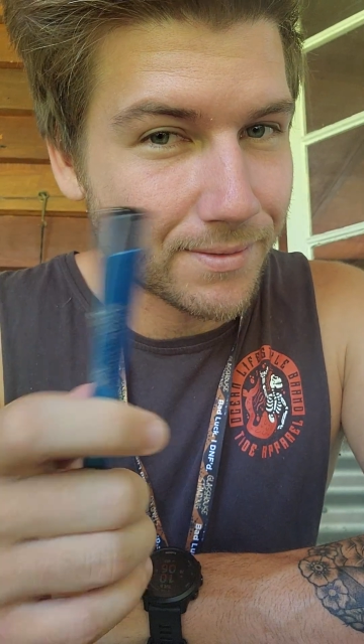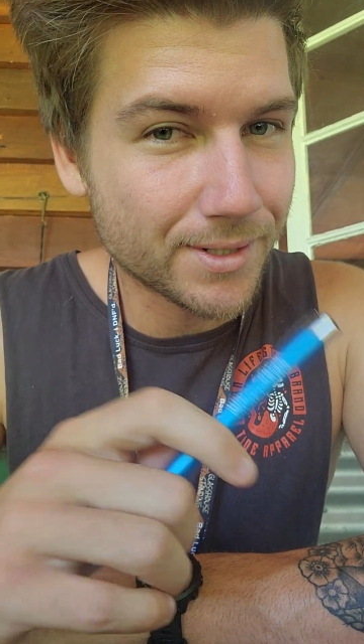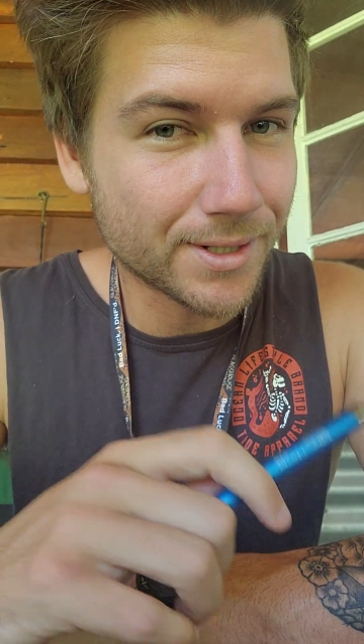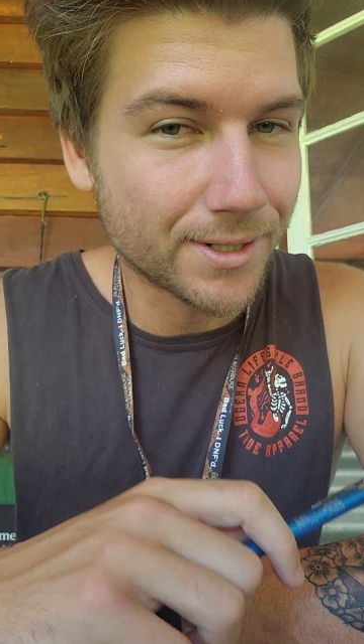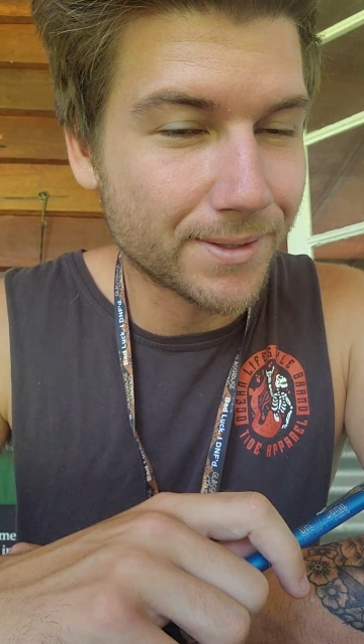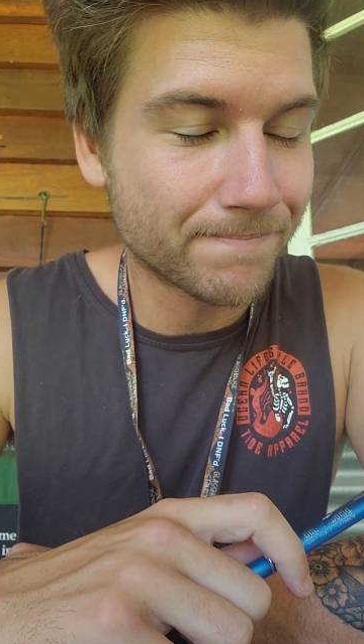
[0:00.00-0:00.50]

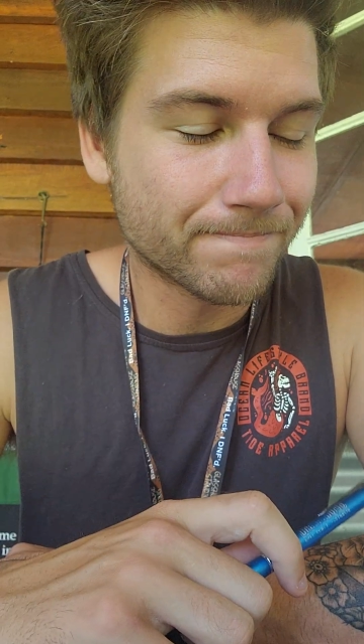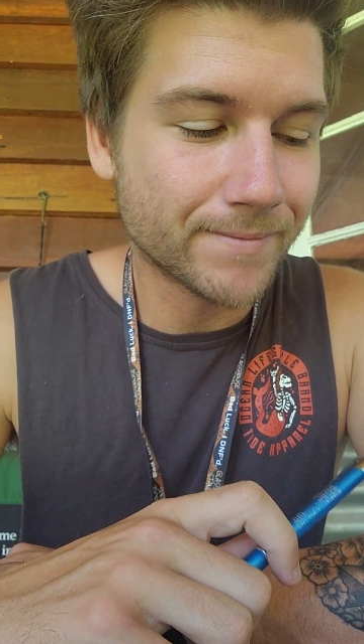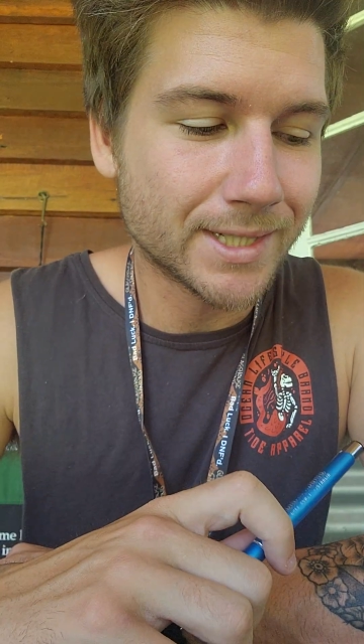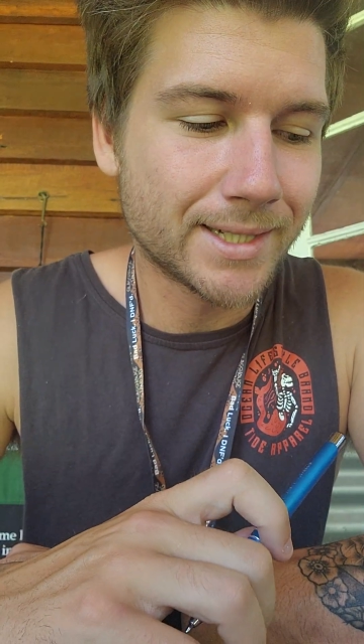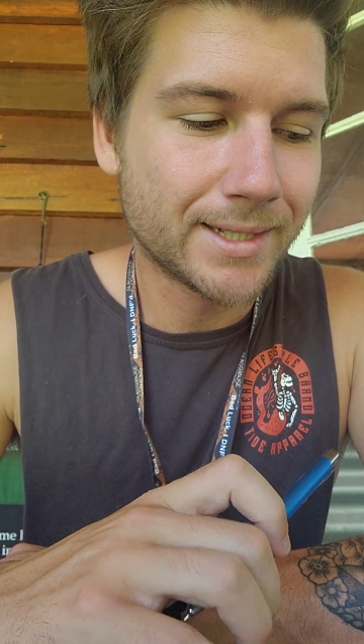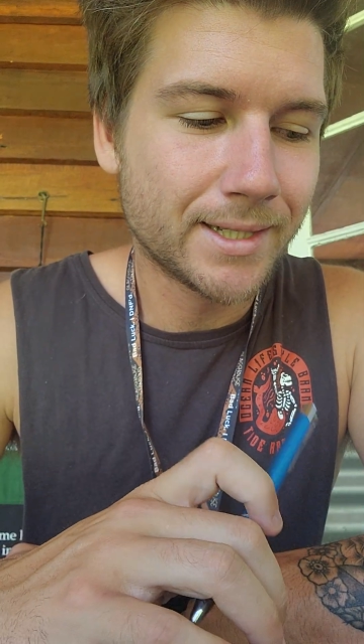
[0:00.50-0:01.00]
So
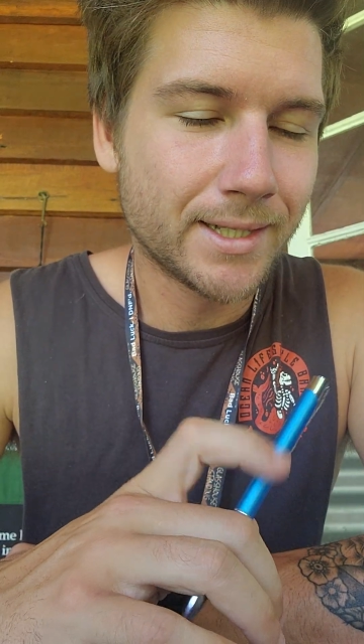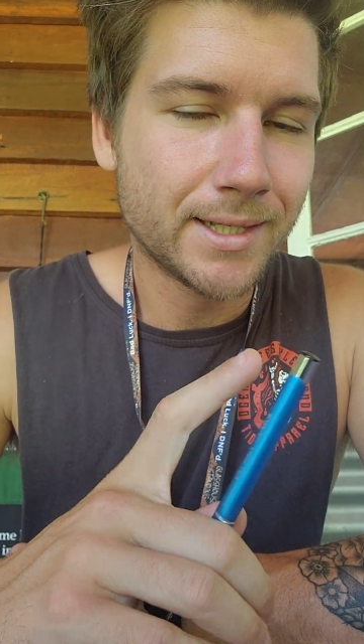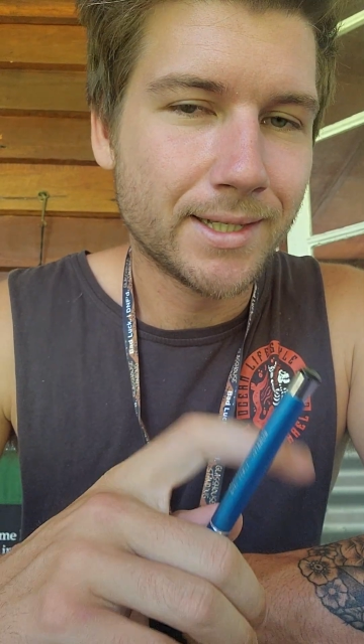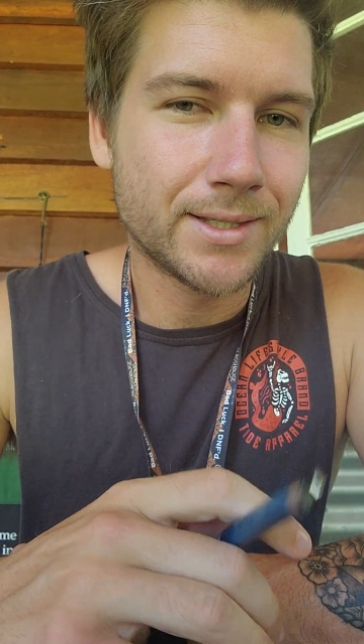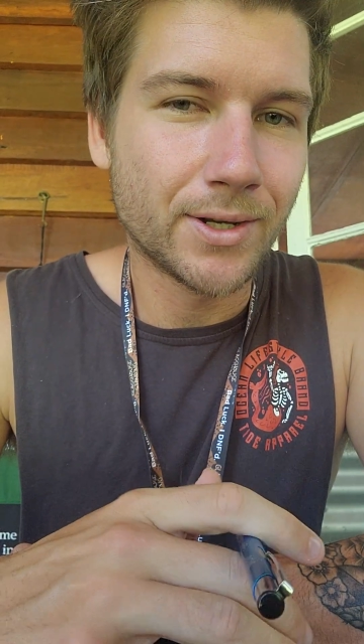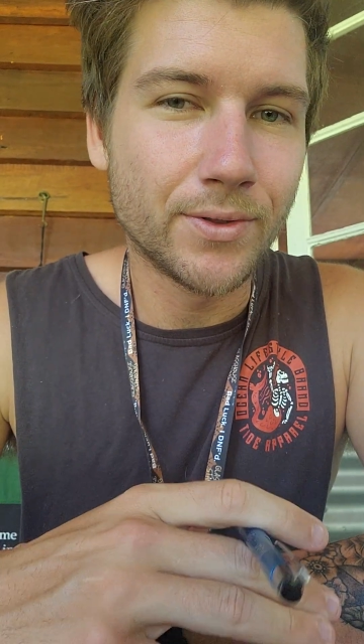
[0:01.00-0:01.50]

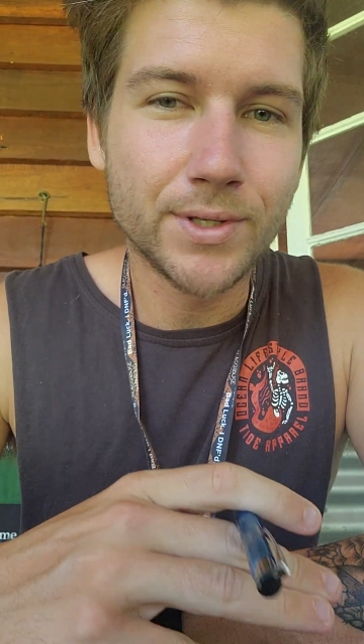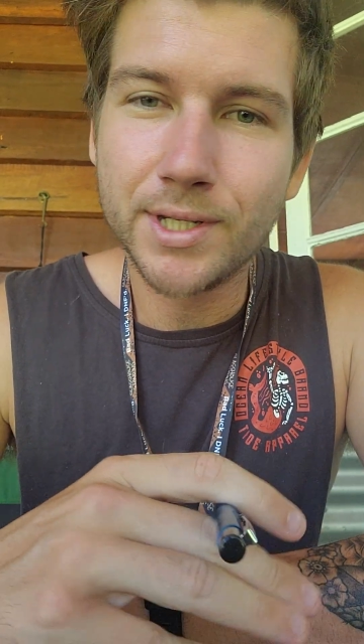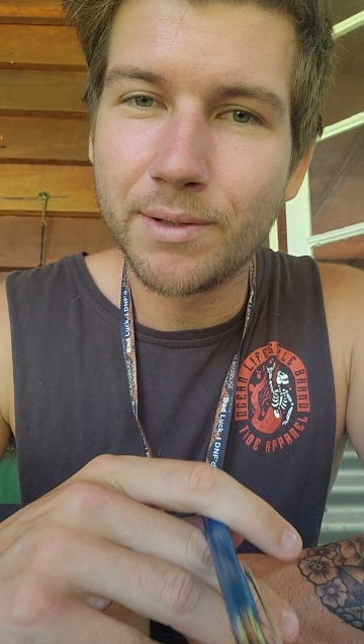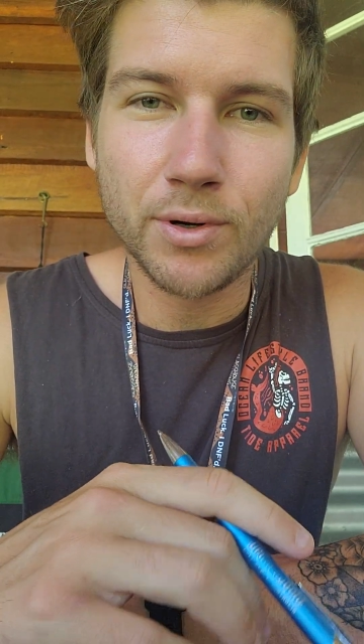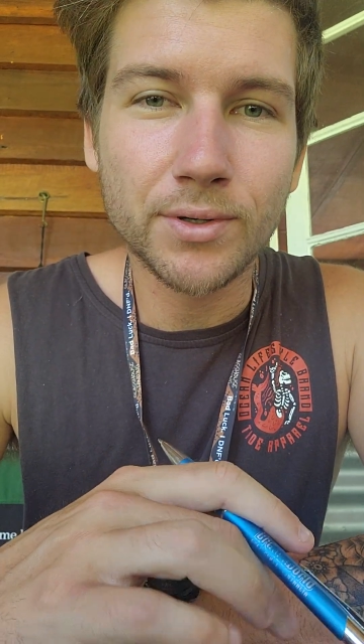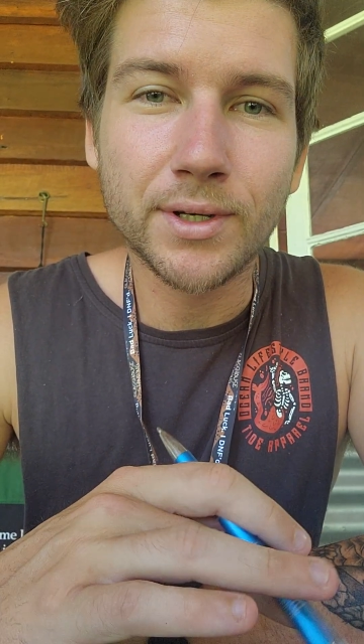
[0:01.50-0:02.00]
don't
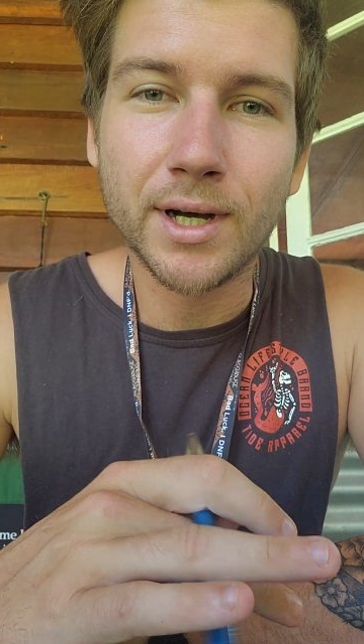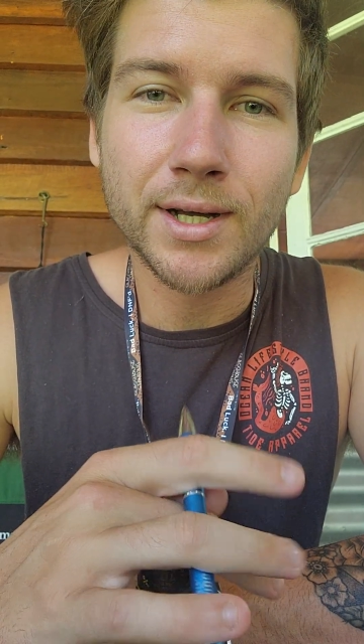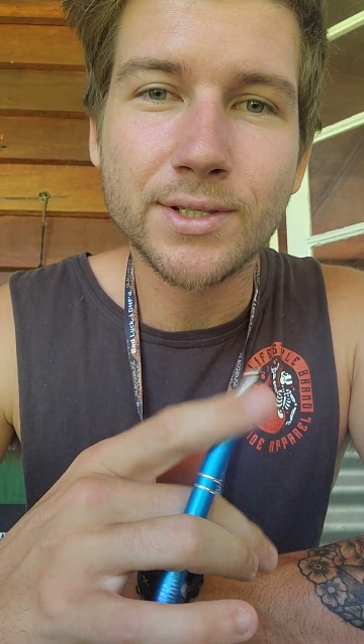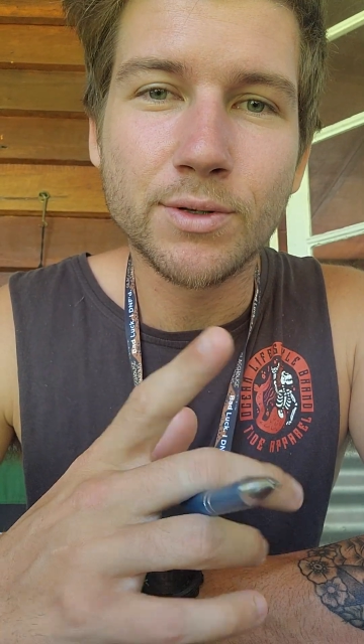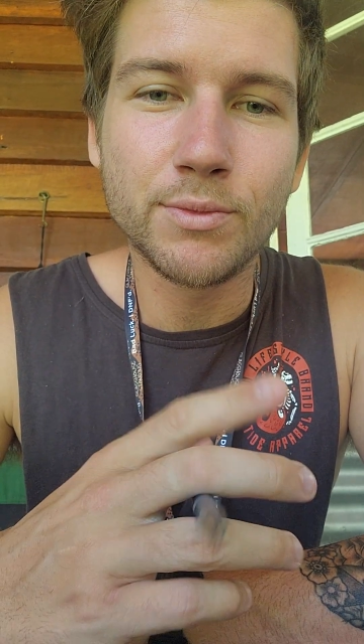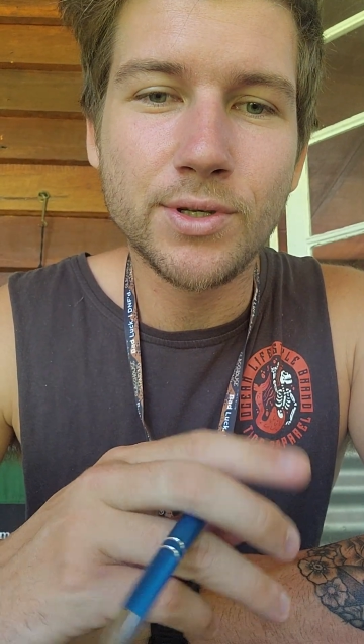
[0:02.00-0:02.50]
listen to
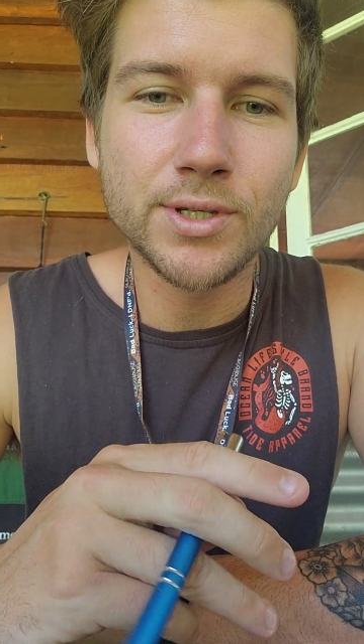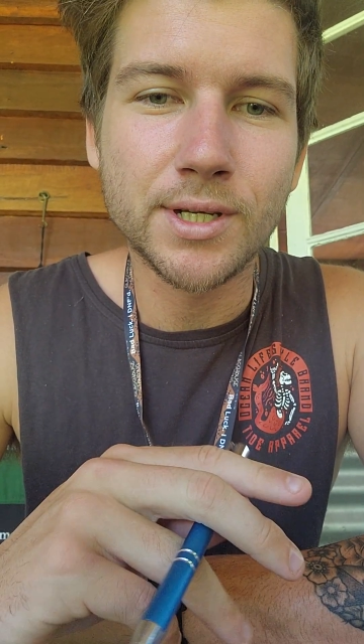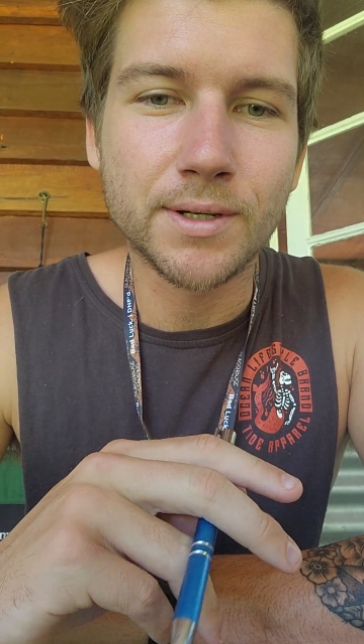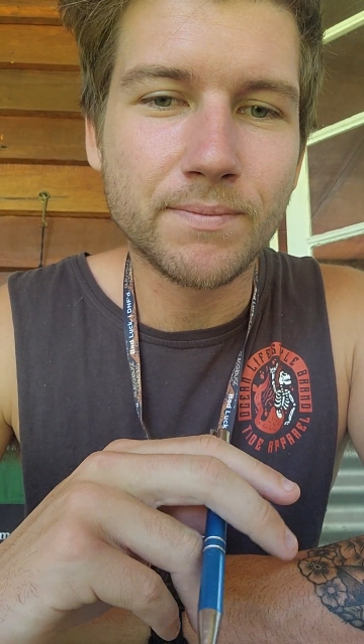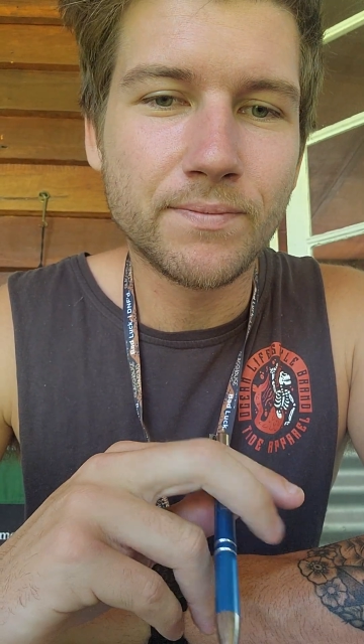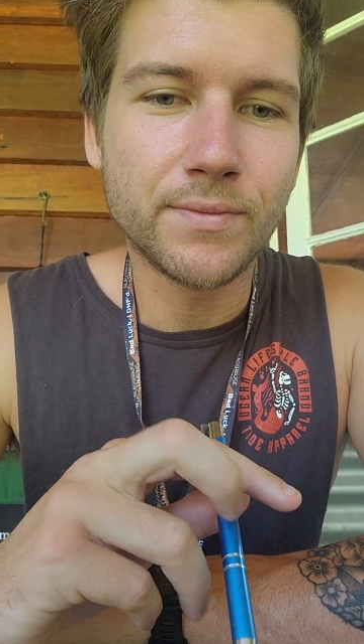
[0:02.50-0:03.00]
podcasts or music